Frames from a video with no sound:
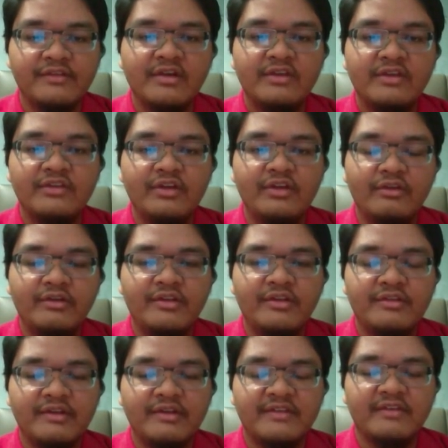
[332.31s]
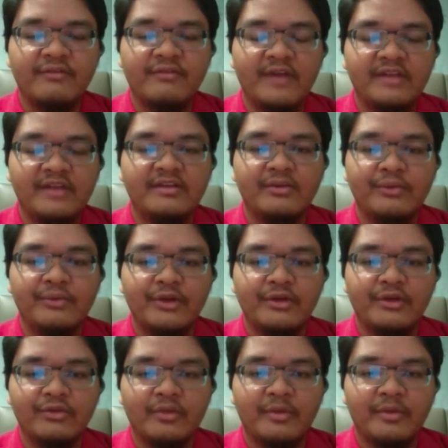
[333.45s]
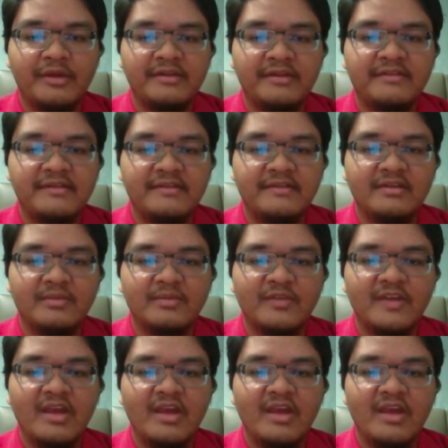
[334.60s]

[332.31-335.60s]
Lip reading: security threats affecting Windows operating systems.